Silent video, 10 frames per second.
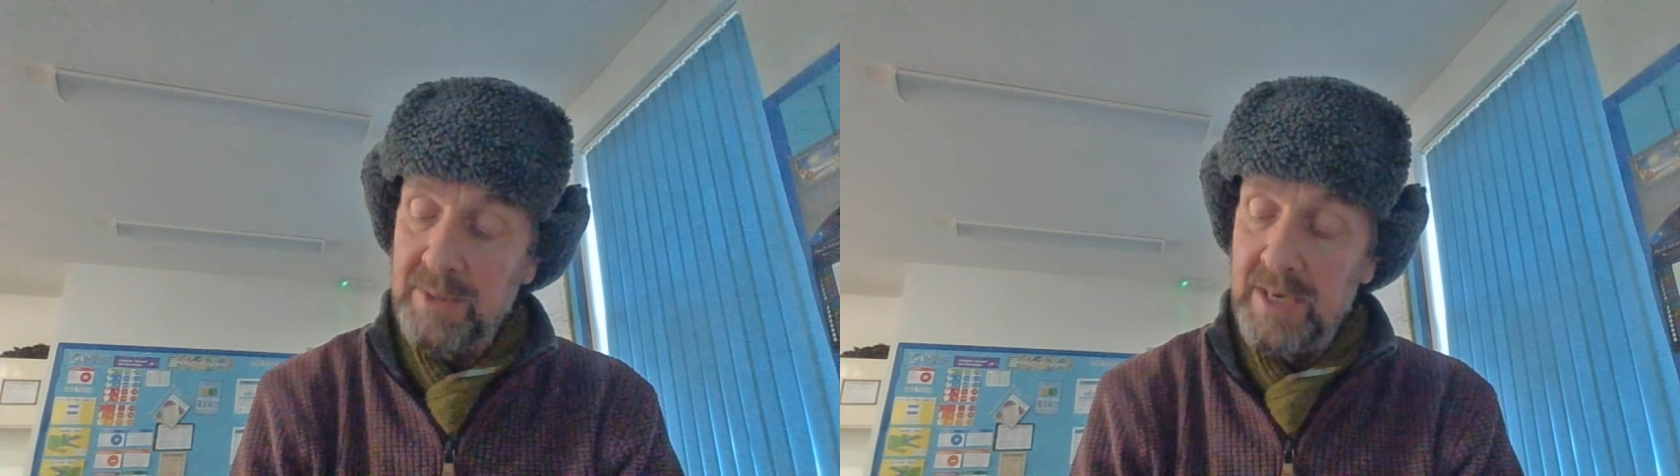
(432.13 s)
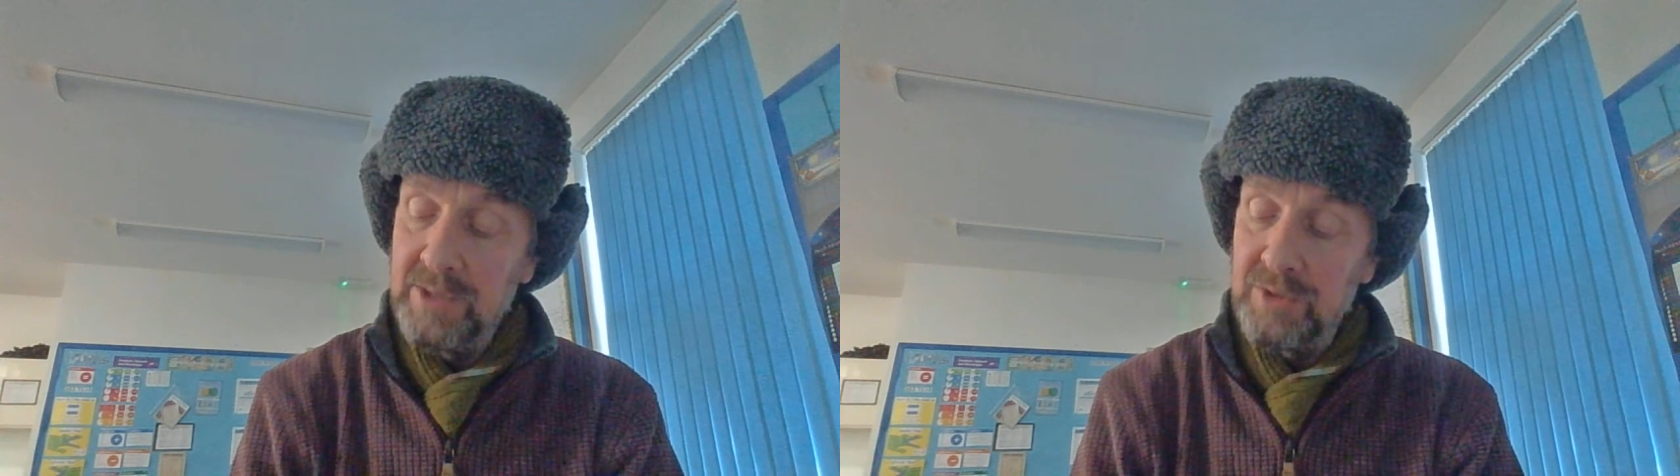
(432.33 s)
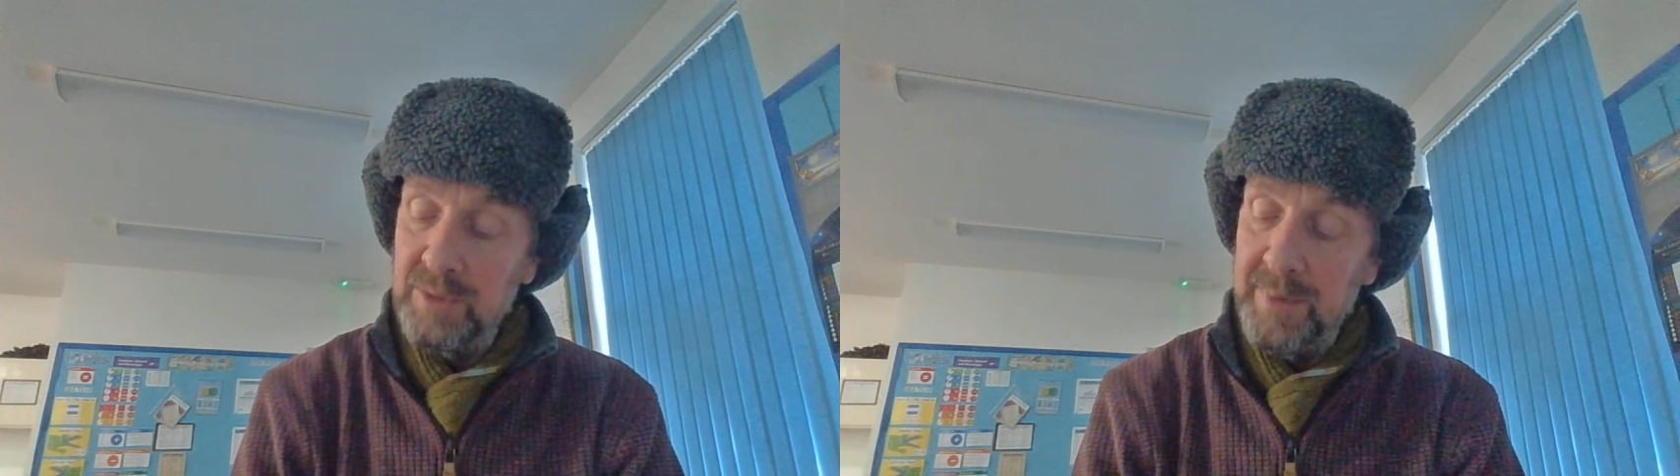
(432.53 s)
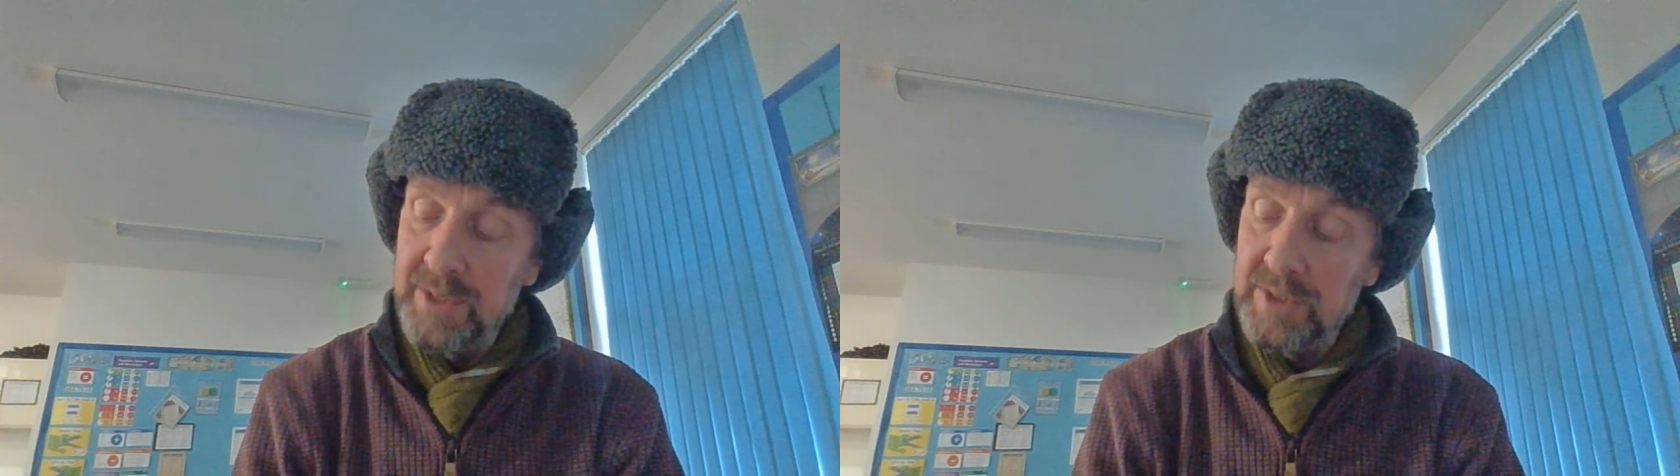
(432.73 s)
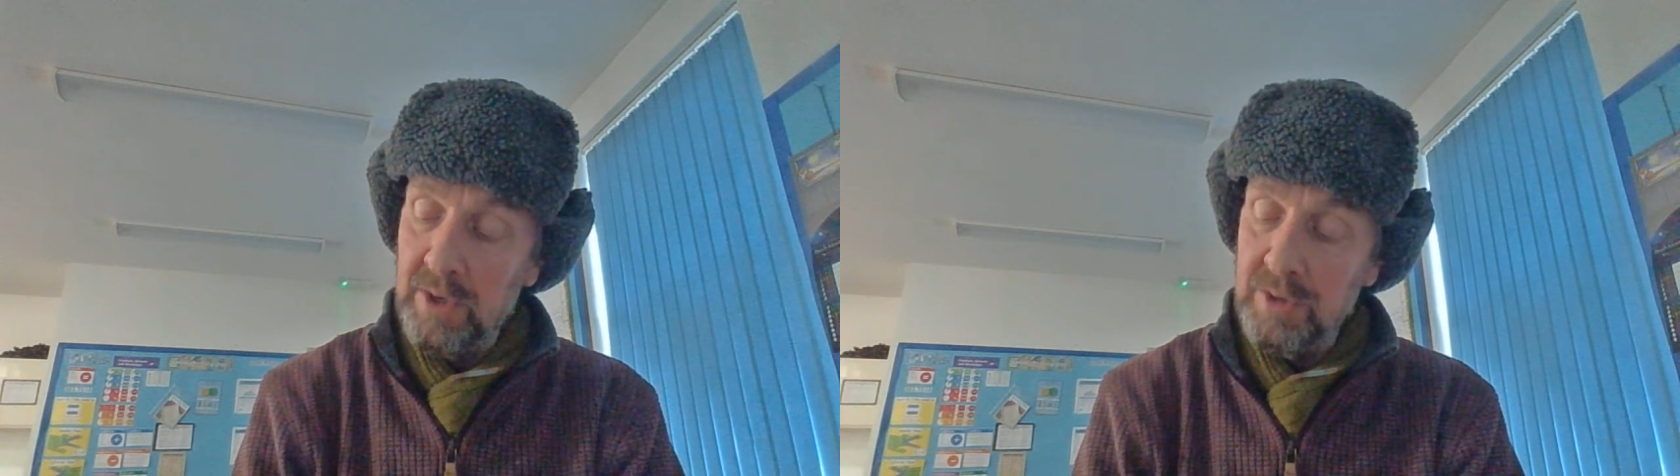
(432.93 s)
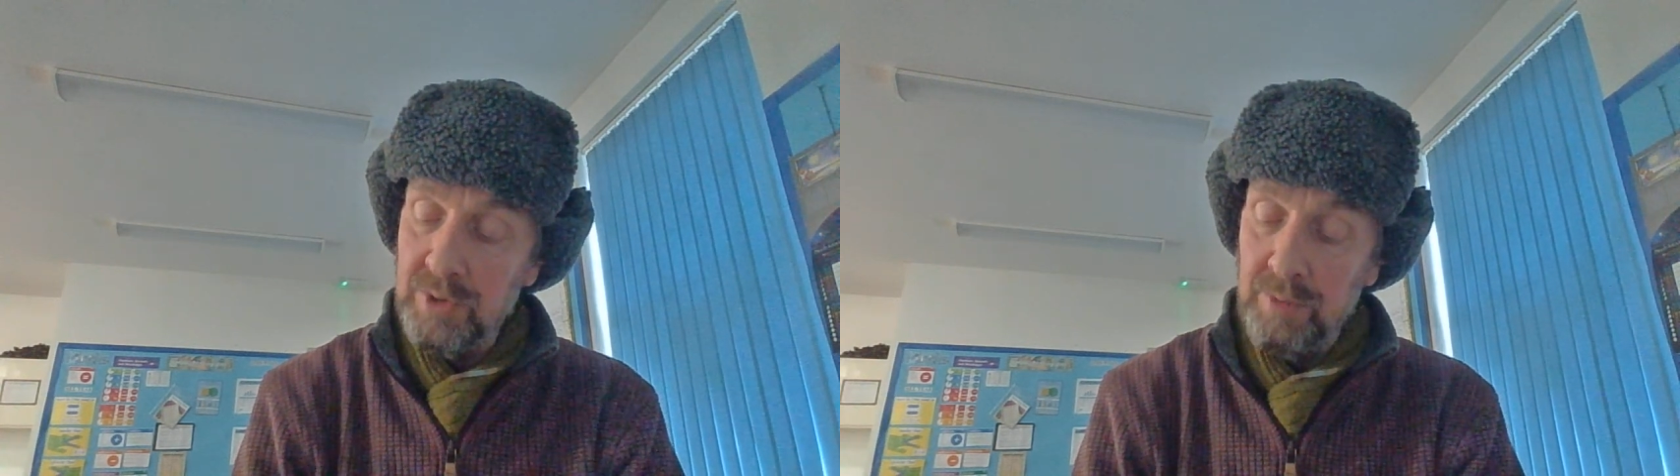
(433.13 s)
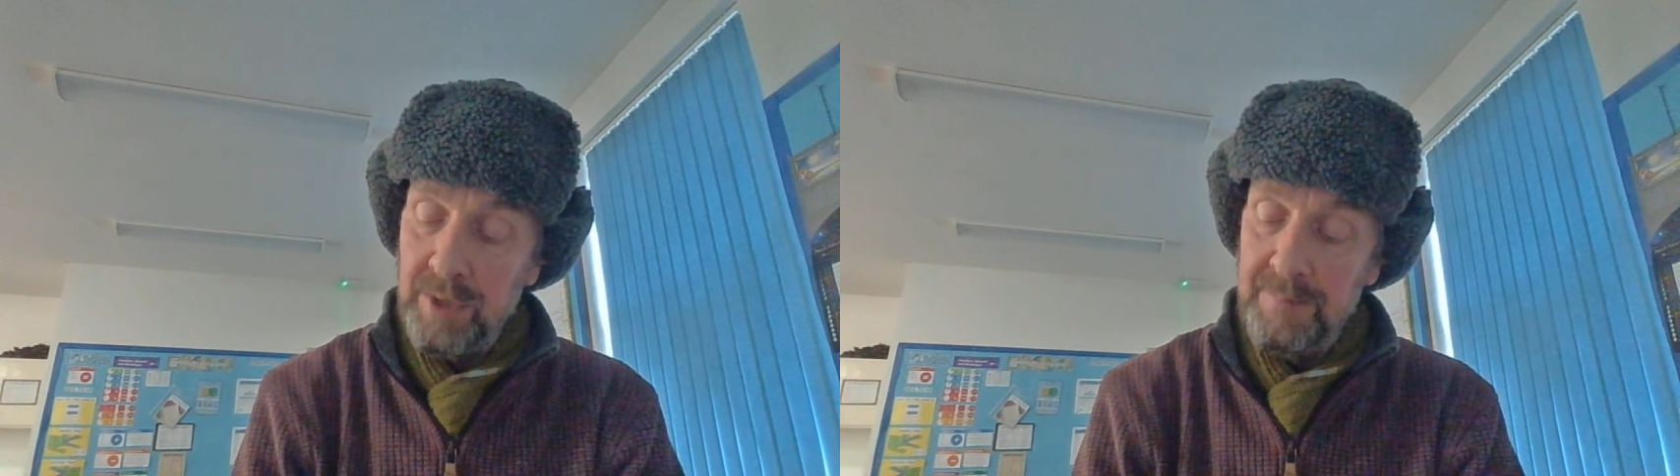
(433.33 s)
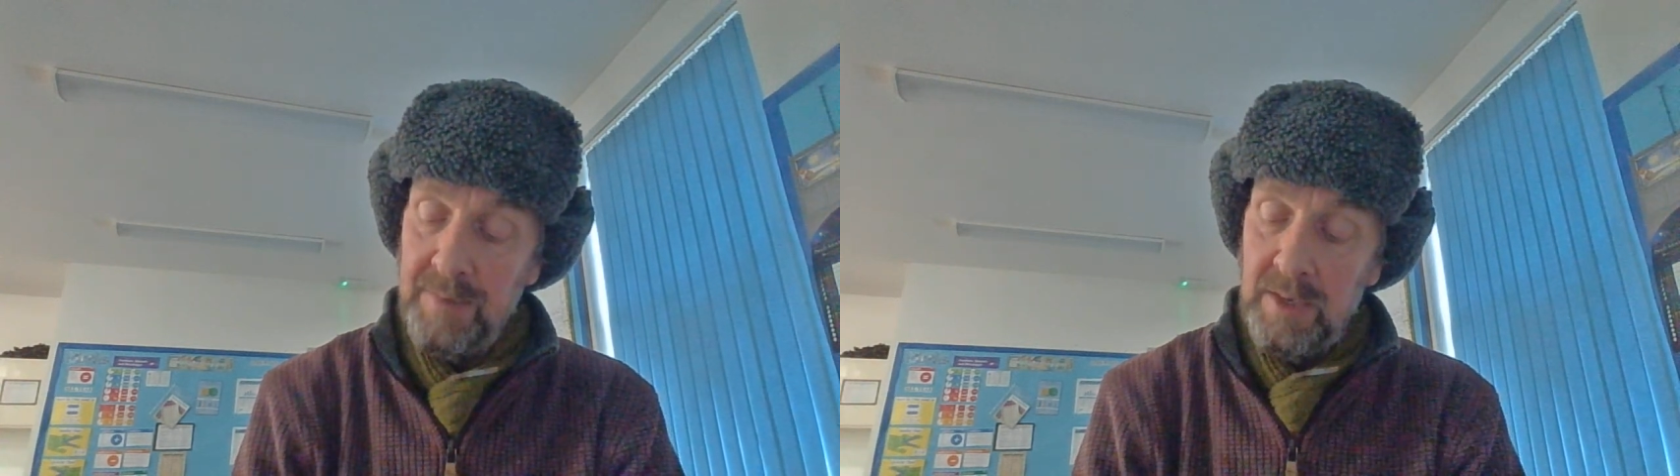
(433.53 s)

dangerous to be a star talker.